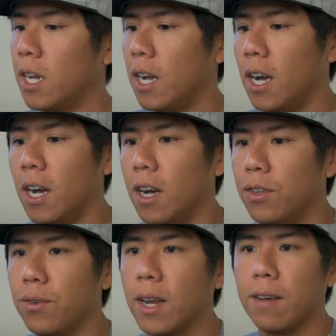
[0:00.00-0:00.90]

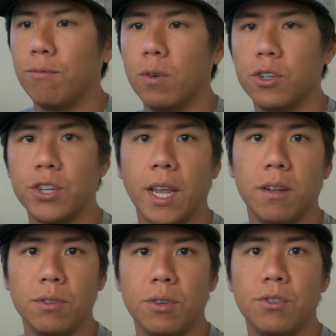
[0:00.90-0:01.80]
You can have 1
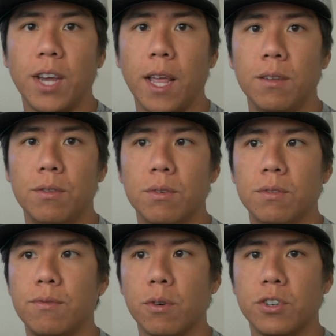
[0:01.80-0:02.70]
channel, 2 channel,
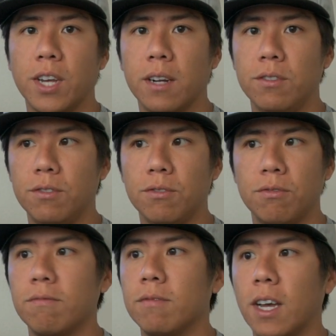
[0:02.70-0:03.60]
4
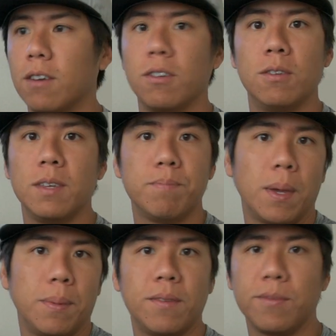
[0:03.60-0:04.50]
channels, I don't know,
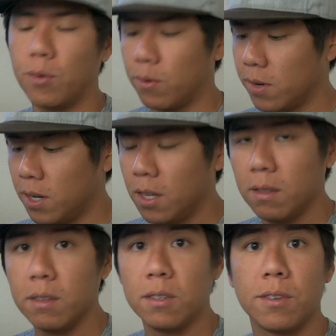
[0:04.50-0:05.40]
maybe even more.
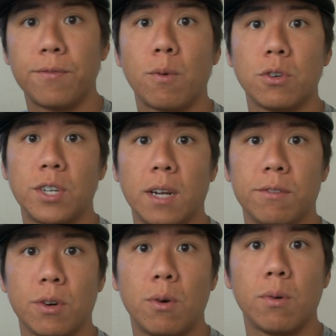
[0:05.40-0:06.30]
This is a
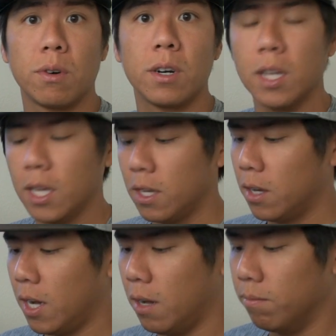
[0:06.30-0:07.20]
4-channel recorder.
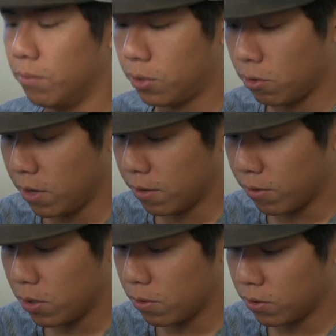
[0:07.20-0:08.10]
So it
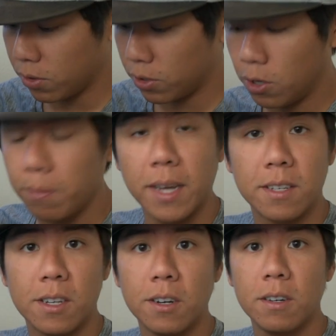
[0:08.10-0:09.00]
records, there's 2
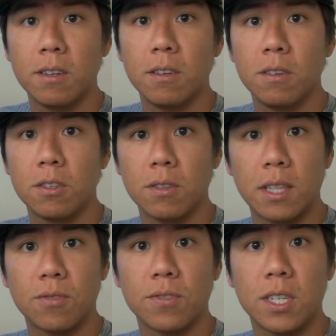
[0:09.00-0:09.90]
mics here, so
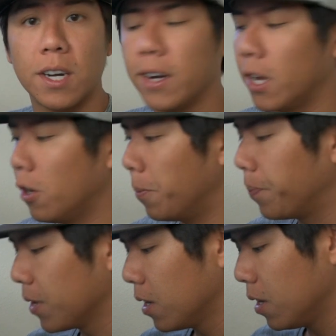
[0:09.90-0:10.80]
that's for stereo,
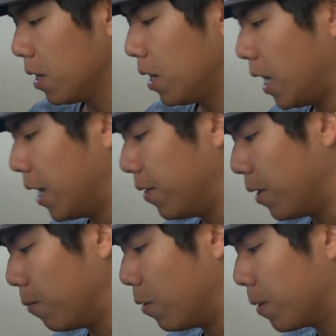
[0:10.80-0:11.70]
and
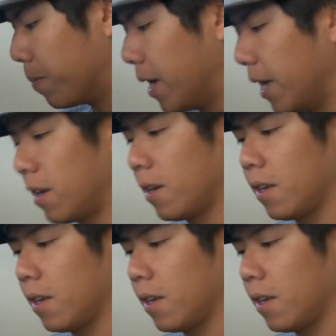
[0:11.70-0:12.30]
then 1 mic